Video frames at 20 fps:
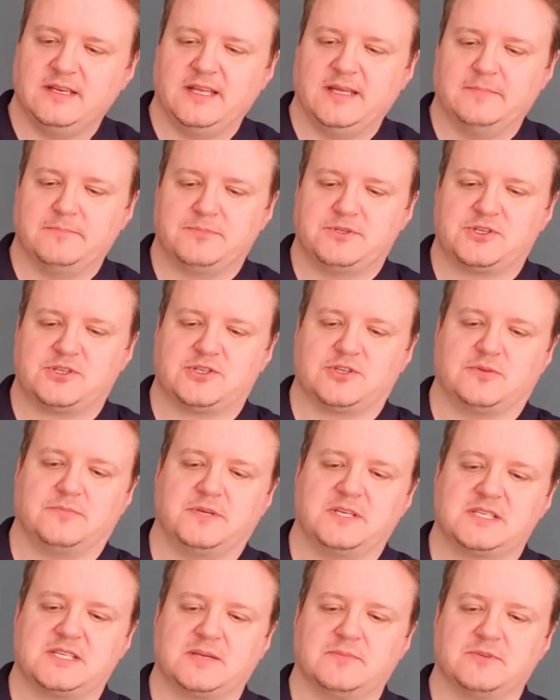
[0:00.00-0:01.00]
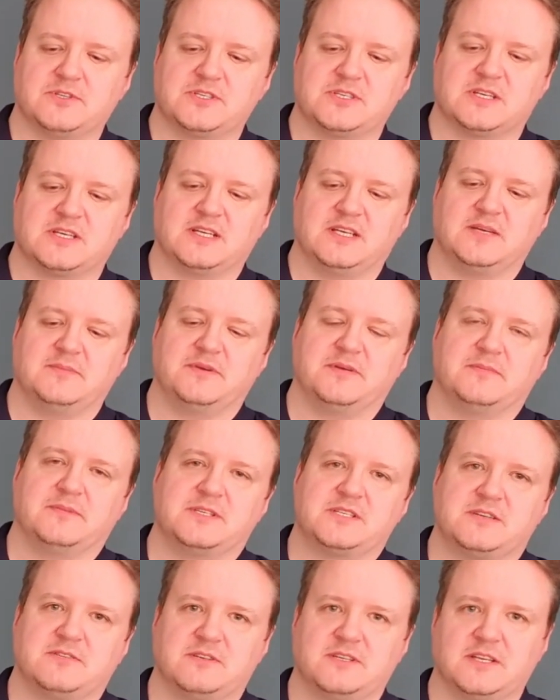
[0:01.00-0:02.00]
lips. So basically I'm going to stick a little bit of
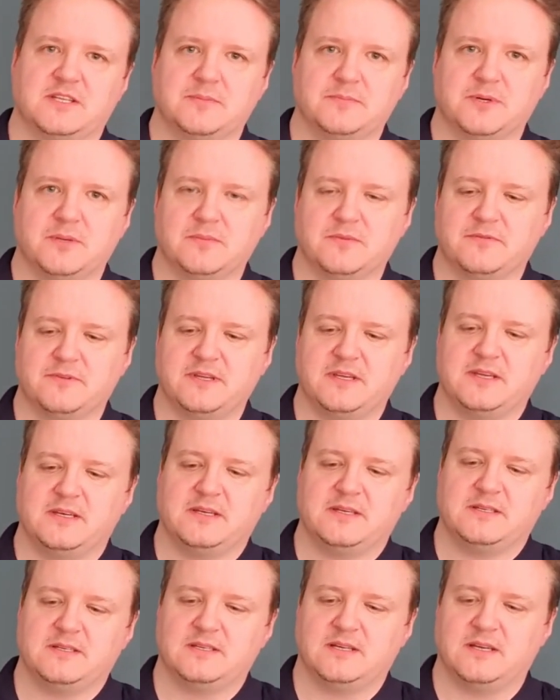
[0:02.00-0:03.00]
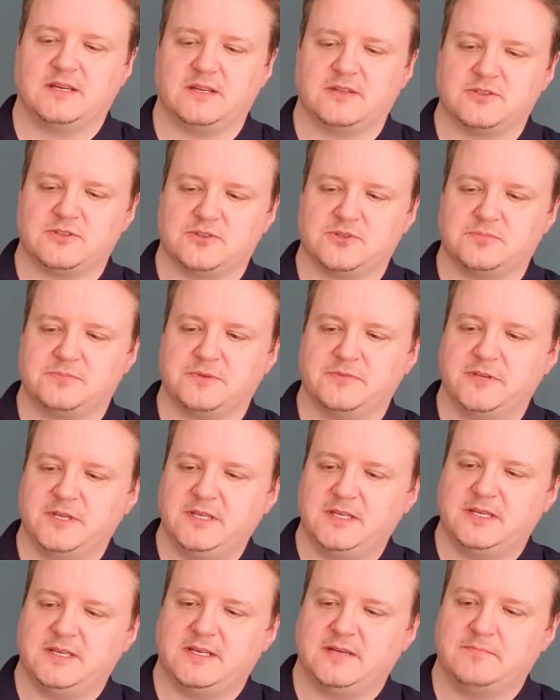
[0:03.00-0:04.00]
material down the bottom of here, that top
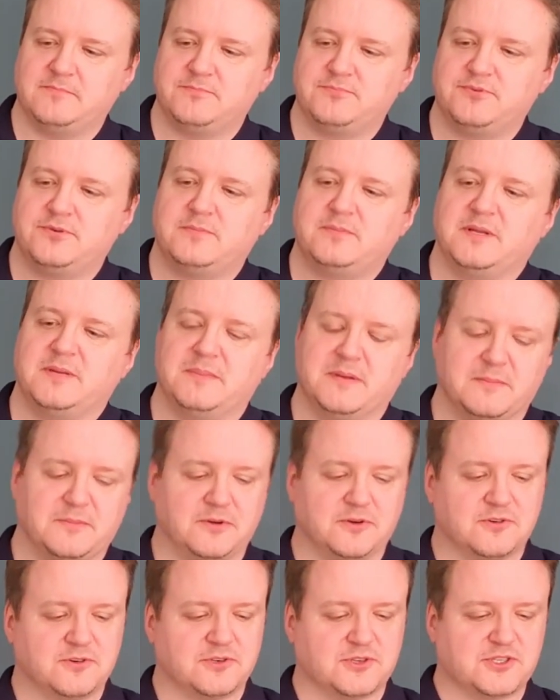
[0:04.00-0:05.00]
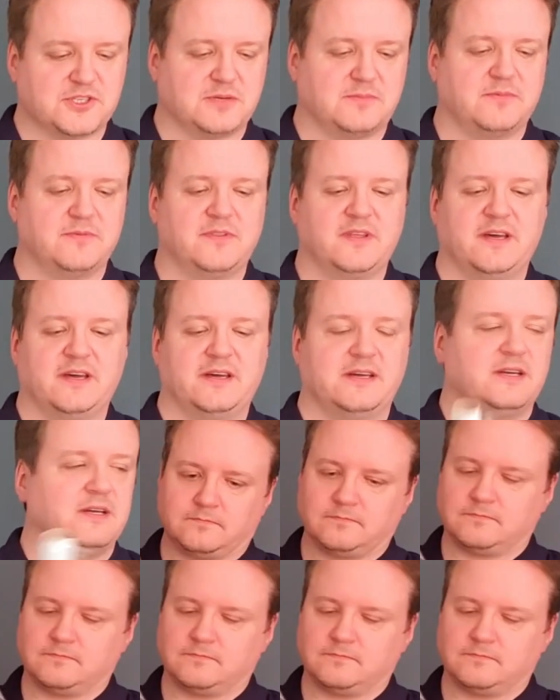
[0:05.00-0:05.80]
here, and probably a bit more across the top of there.